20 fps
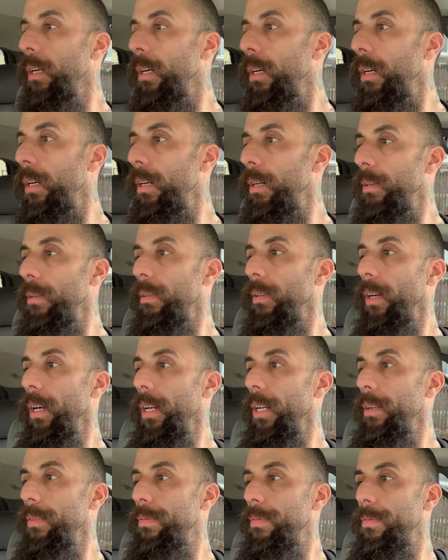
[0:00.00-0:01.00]

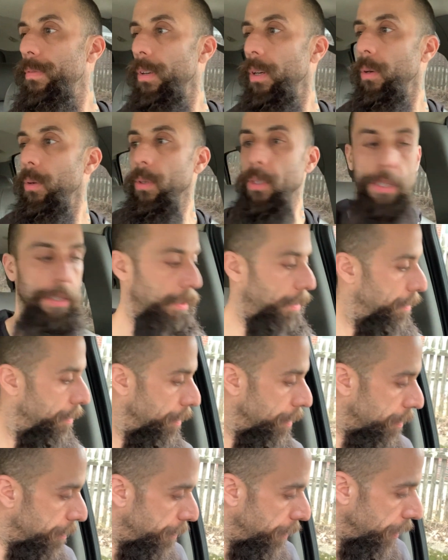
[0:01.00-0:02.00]
Alrighty, folks.
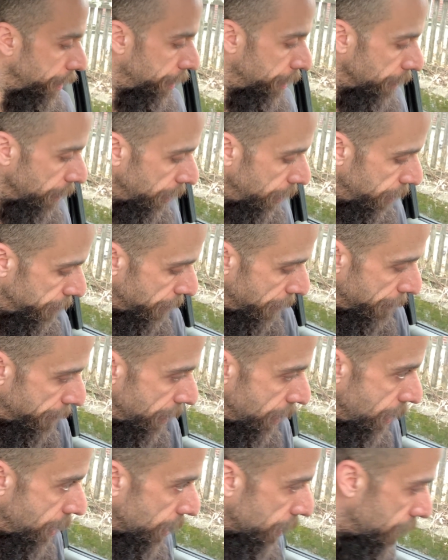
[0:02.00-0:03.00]
Let's make sure I hit my
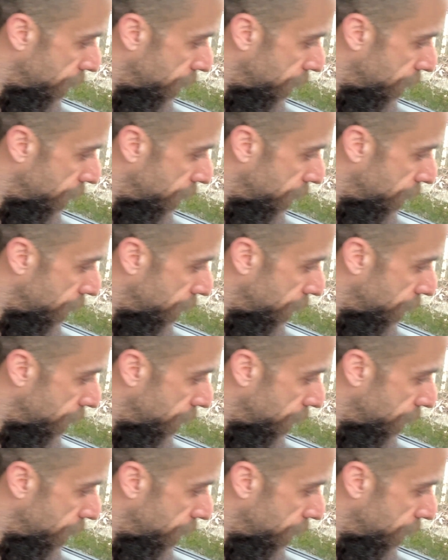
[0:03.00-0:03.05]
block.